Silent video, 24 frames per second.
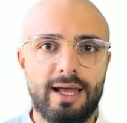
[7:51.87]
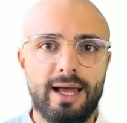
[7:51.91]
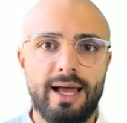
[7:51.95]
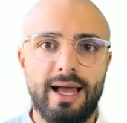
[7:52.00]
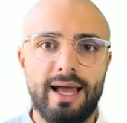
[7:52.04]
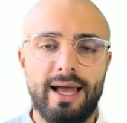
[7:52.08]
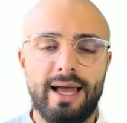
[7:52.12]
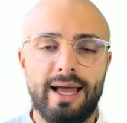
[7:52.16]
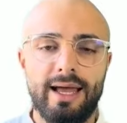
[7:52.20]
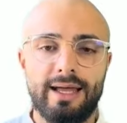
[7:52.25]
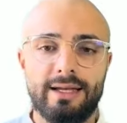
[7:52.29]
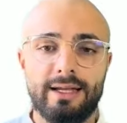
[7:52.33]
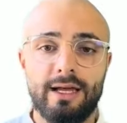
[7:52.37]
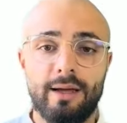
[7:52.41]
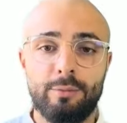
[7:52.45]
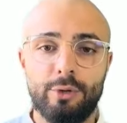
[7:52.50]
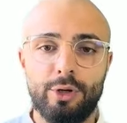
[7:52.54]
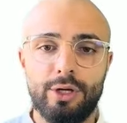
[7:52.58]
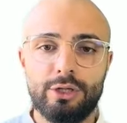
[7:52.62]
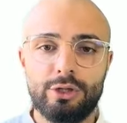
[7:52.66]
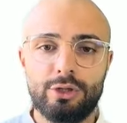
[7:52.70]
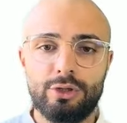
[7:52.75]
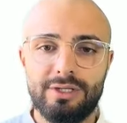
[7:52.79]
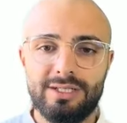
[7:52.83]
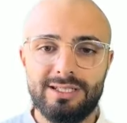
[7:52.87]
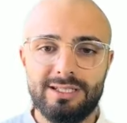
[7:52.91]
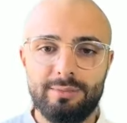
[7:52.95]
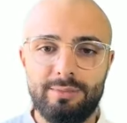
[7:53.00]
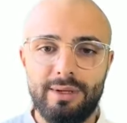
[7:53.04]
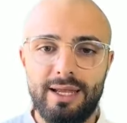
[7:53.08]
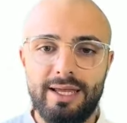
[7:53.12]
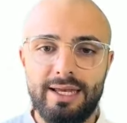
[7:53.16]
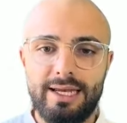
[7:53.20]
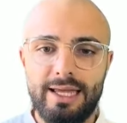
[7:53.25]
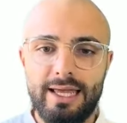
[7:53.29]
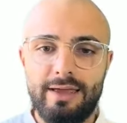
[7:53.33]
And I'm going to
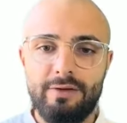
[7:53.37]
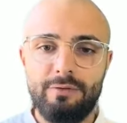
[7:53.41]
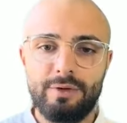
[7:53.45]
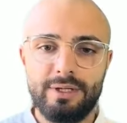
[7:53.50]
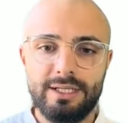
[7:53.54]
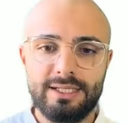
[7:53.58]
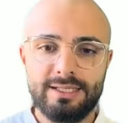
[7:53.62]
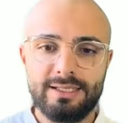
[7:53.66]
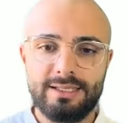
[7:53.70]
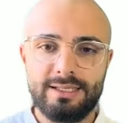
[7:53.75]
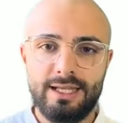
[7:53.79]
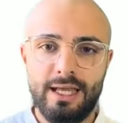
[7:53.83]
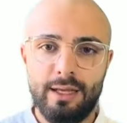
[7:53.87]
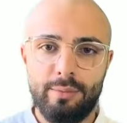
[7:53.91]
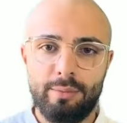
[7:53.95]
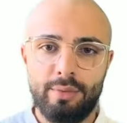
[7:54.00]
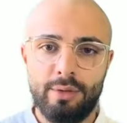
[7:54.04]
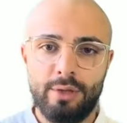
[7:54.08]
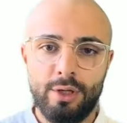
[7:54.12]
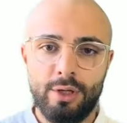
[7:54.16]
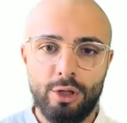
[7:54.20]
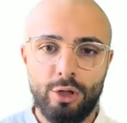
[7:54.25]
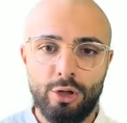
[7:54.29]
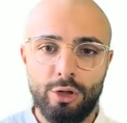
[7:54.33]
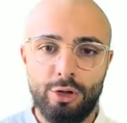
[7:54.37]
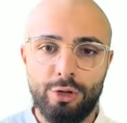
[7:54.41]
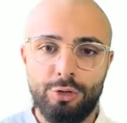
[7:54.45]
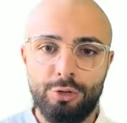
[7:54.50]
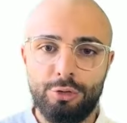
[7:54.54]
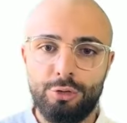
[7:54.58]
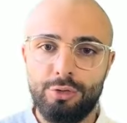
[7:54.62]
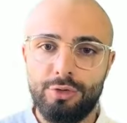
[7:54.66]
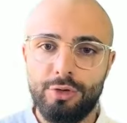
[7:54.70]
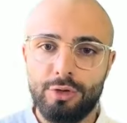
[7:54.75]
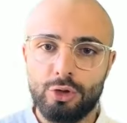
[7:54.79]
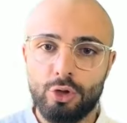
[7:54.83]
explain every step
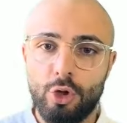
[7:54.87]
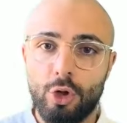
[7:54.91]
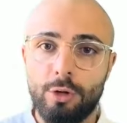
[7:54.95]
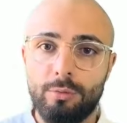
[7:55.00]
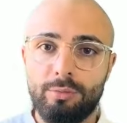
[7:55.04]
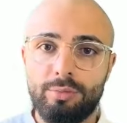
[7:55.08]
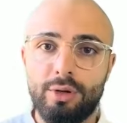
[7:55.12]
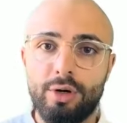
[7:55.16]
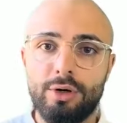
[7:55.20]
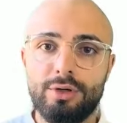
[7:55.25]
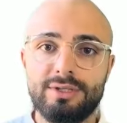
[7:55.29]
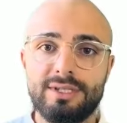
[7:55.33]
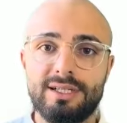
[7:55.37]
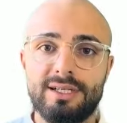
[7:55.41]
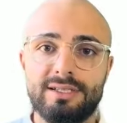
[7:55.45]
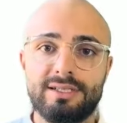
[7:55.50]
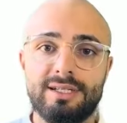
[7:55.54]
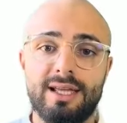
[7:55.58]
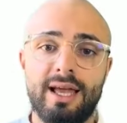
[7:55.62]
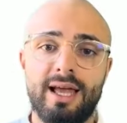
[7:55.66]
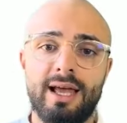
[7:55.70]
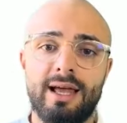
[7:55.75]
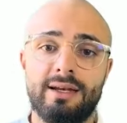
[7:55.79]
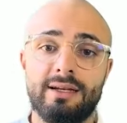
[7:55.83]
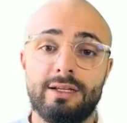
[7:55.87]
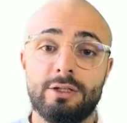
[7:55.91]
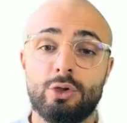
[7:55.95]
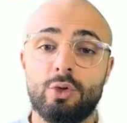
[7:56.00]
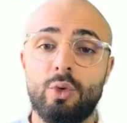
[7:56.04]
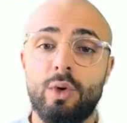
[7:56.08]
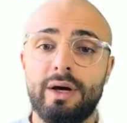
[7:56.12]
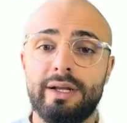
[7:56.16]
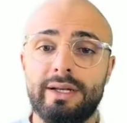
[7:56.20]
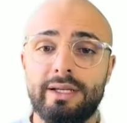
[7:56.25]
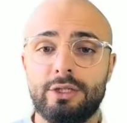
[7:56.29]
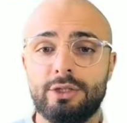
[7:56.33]
through this whole process, and it's
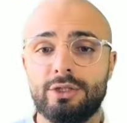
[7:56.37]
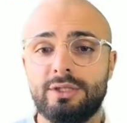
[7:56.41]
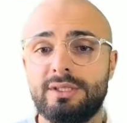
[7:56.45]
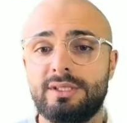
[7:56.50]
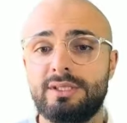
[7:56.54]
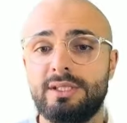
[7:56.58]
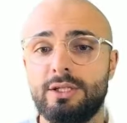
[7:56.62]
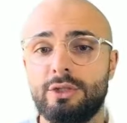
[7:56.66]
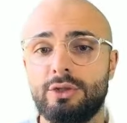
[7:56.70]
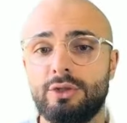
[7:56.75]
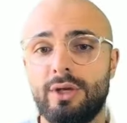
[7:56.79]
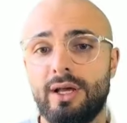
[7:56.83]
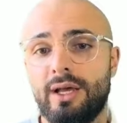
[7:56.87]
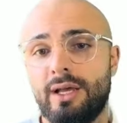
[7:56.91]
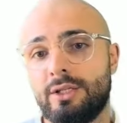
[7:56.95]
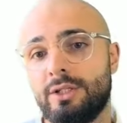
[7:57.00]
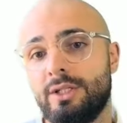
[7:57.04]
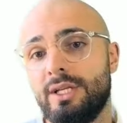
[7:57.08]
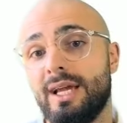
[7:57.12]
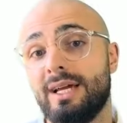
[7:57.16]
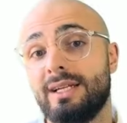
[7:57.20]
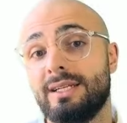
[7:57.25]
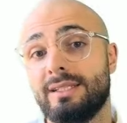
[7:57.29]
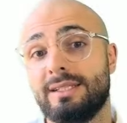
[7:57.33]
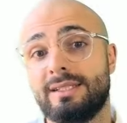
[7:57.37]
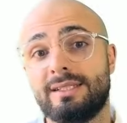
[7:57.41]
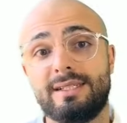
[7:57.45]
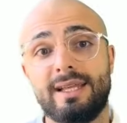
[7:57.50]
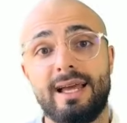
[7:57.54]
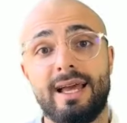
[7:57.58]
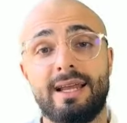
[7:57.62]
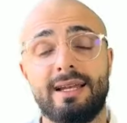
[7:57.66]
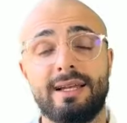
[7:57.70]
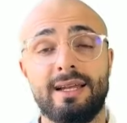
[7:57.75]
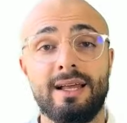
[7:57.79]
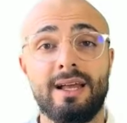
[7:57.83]
quite interesting to actually
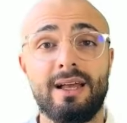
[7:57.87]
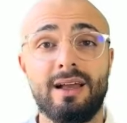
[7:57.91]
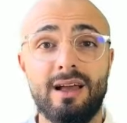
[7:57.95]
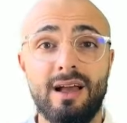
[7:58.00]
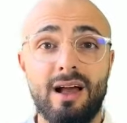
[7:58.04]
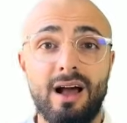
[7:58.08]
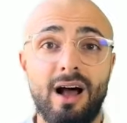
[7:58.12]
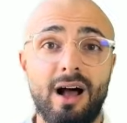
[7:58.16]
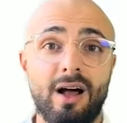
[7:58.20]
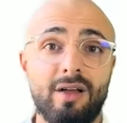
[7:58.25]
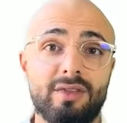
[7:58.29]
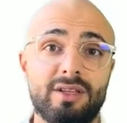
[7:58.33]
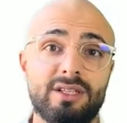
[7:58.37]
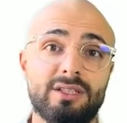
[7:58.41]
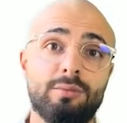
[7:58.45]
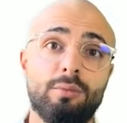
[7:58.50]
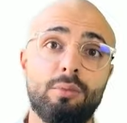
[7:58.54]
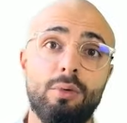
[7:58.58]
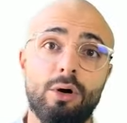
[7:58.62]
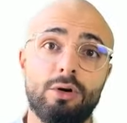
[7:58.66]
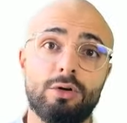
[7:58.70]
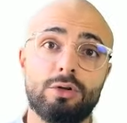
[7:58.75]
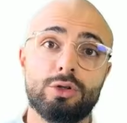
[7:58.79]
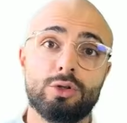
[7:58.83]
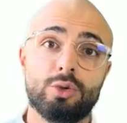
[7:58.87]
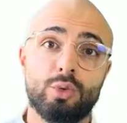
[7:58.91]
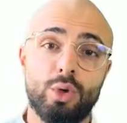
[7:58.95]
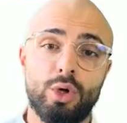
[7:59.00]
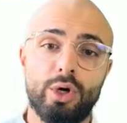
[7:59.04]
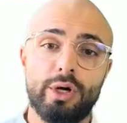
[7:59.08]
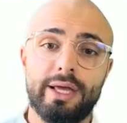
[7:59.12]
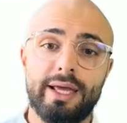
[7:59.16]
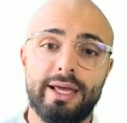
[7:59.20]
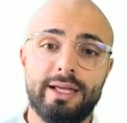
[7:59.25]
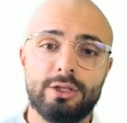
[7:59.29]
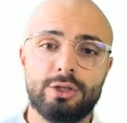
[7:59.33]
understand how these models
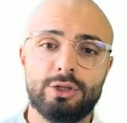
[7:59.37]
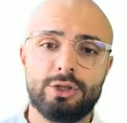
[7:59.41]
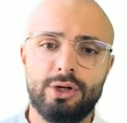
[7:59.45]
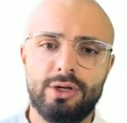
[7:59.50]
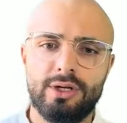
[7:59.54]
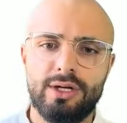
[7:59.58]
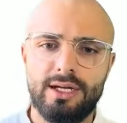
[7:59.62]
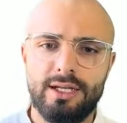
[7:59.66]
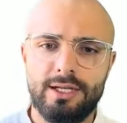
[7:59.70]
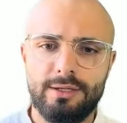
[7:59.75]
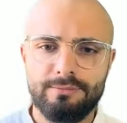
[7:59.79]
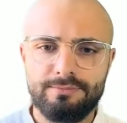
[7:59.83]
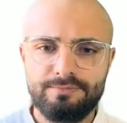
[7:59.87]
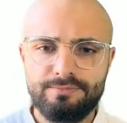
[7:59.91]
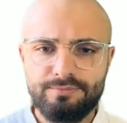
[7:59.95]
work internally.